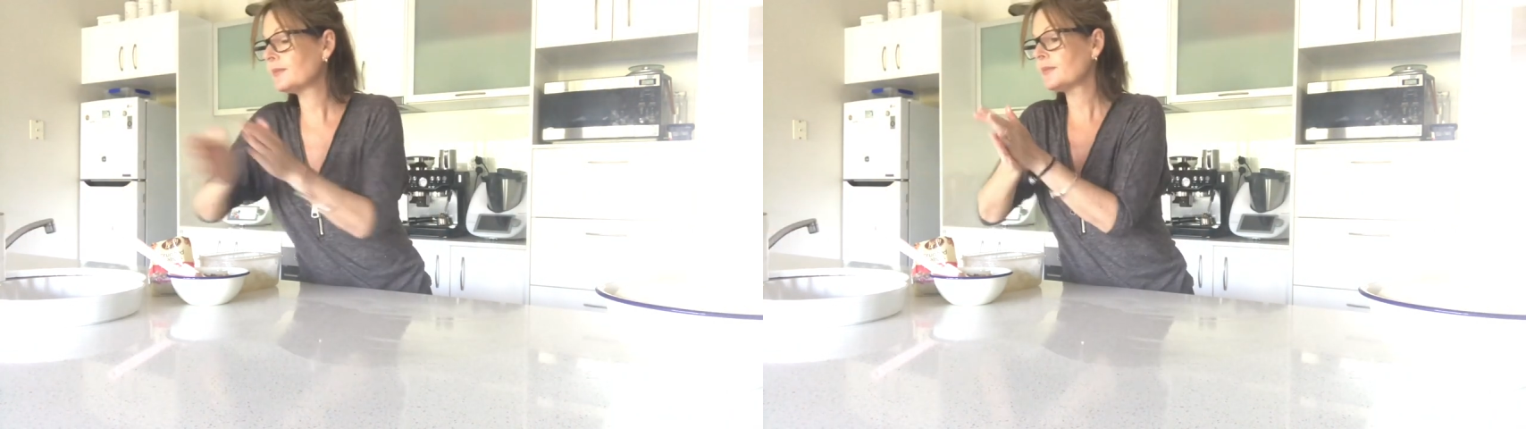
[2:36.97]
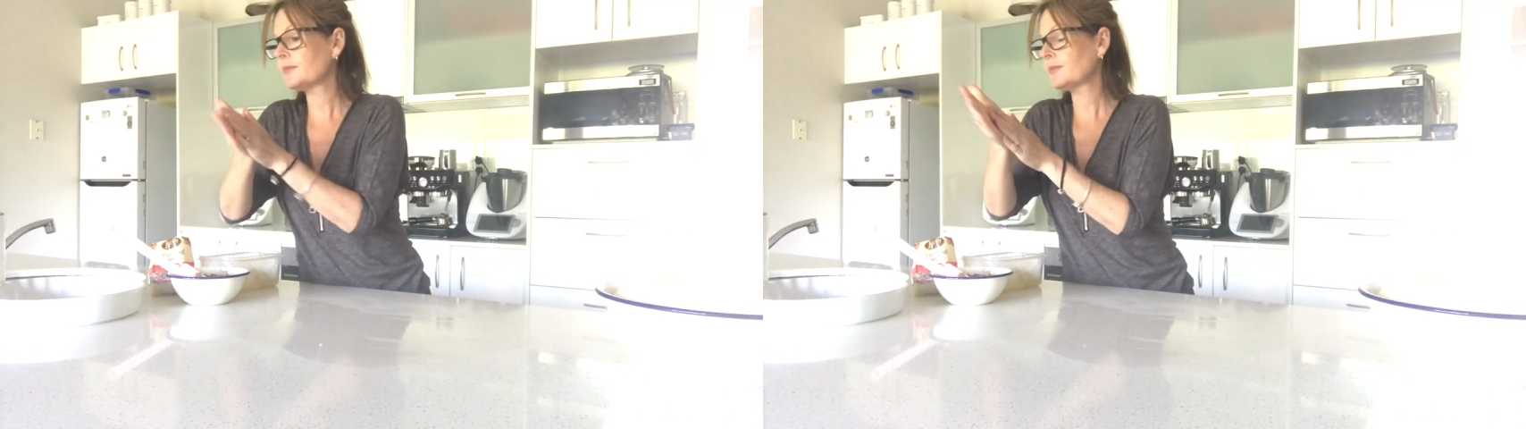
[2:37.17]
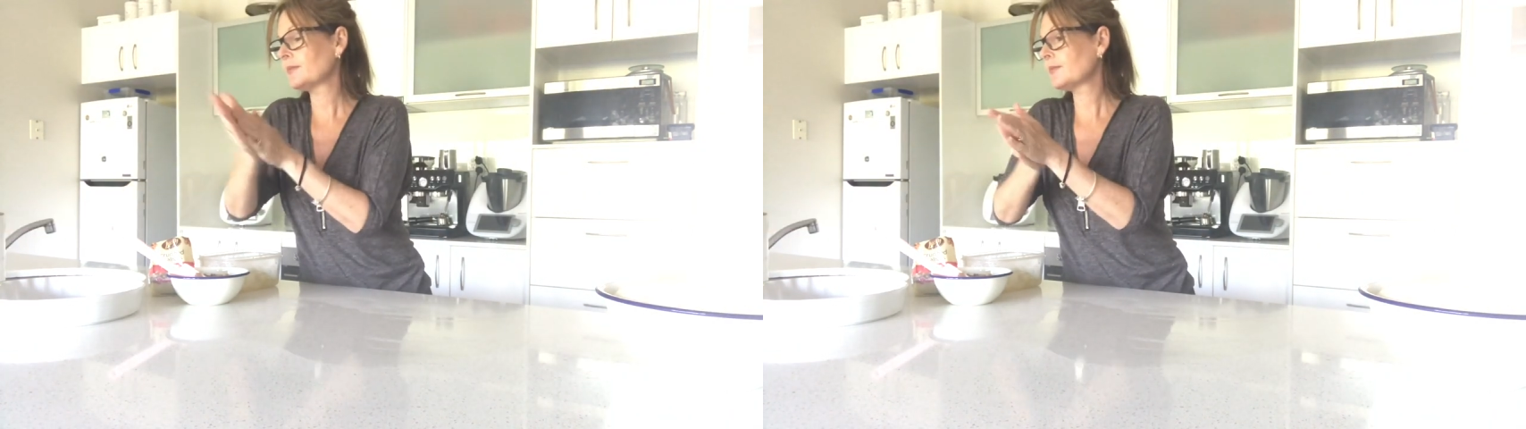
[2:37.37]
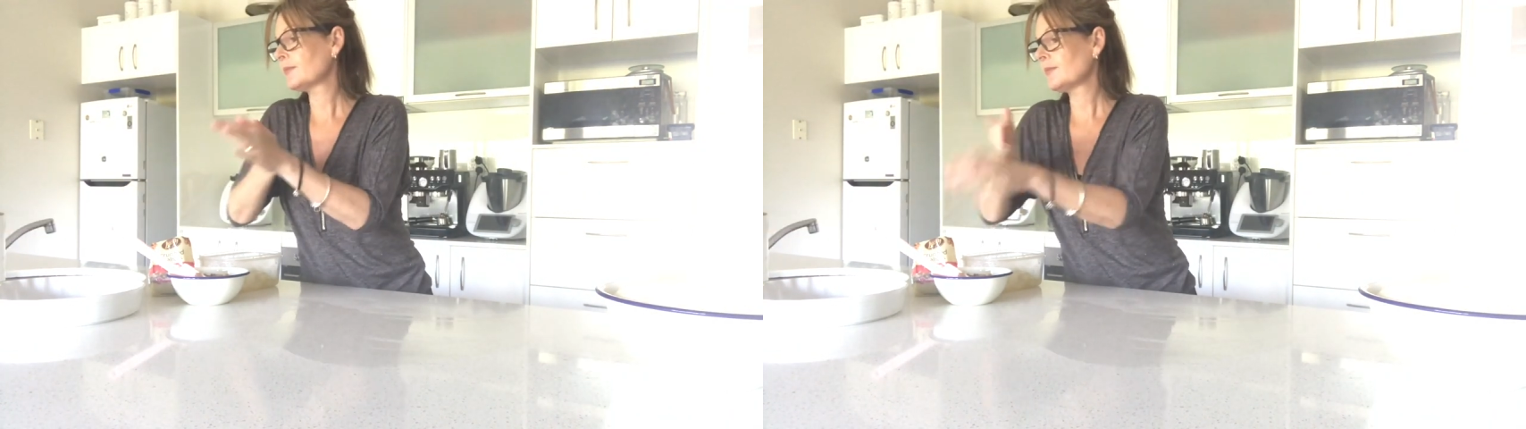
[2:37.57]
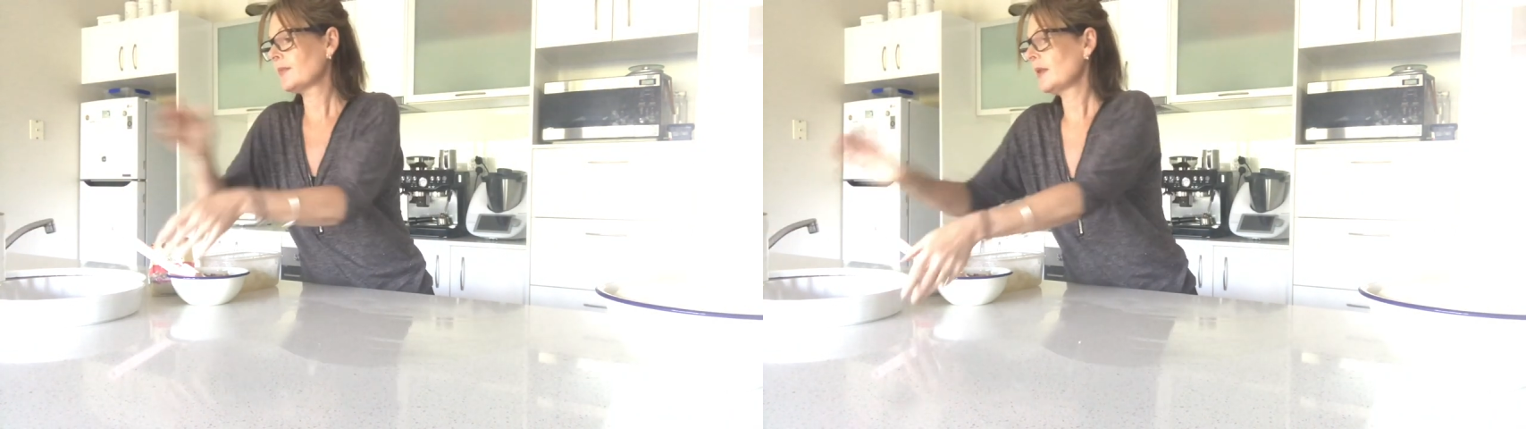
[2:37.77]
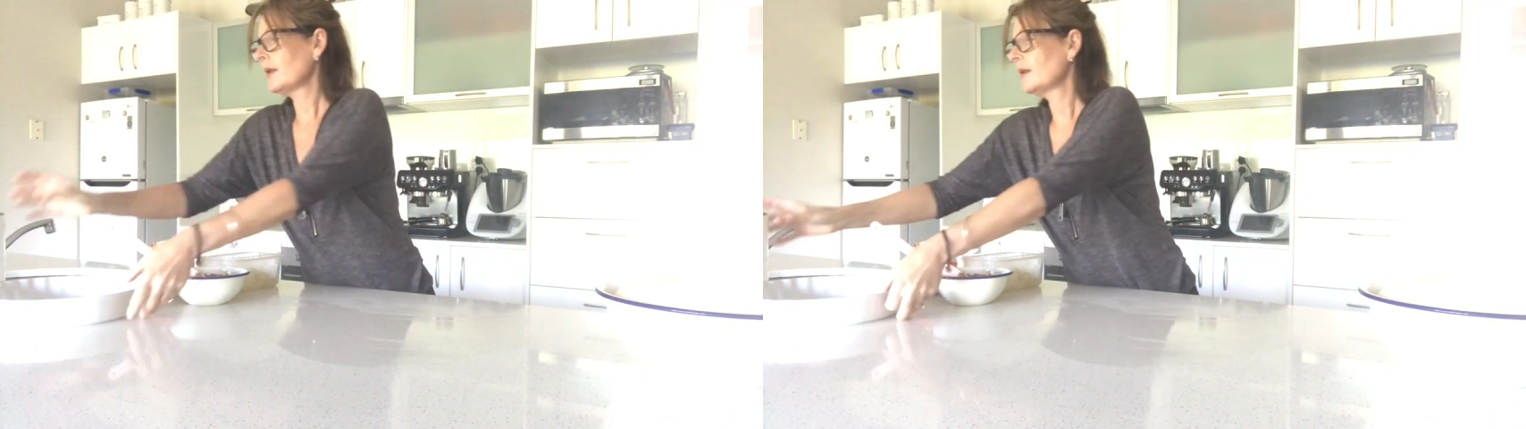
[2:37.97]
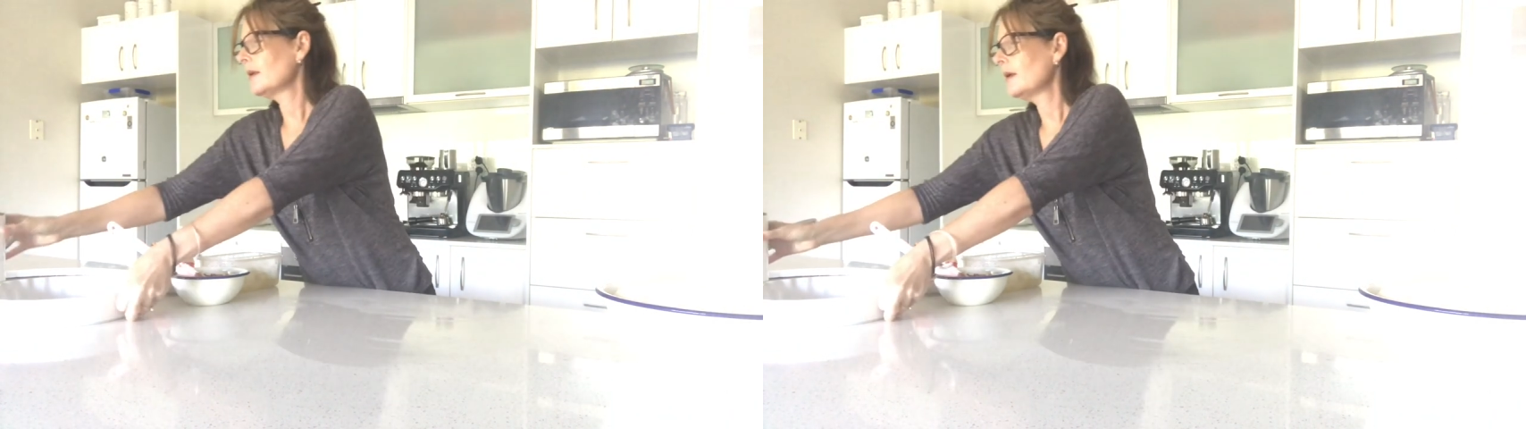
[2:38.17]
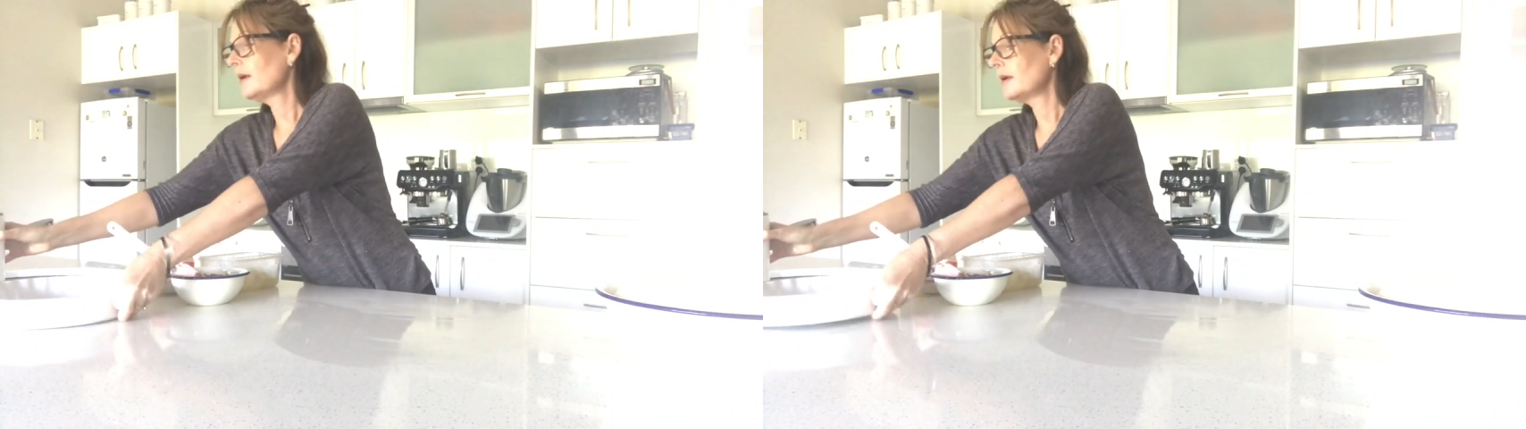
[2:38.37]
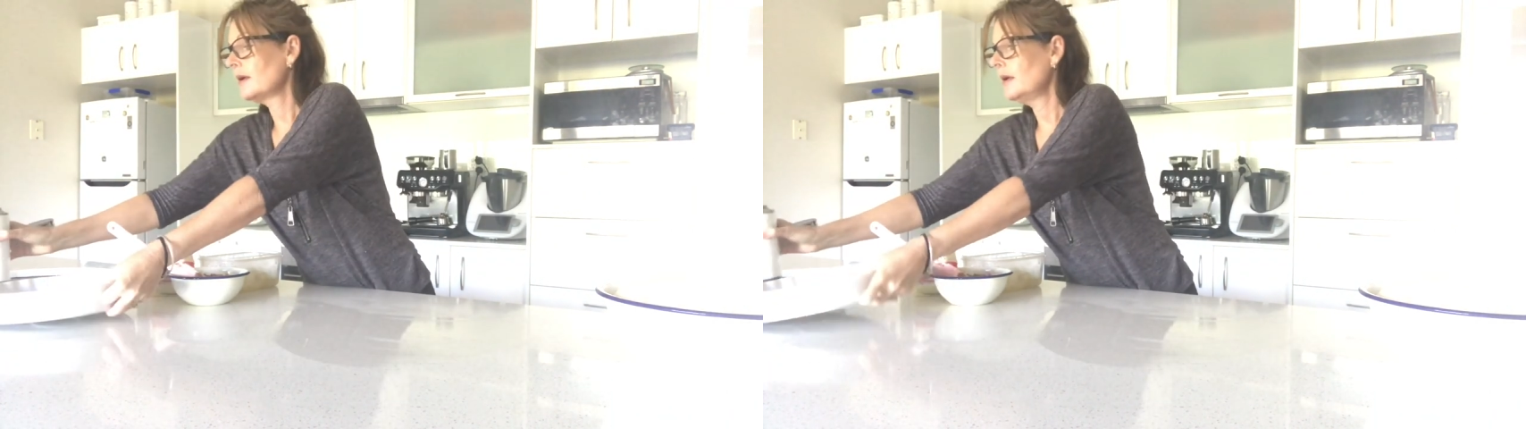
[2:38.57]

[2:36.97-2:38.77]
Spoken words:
No one is speaking in this clip.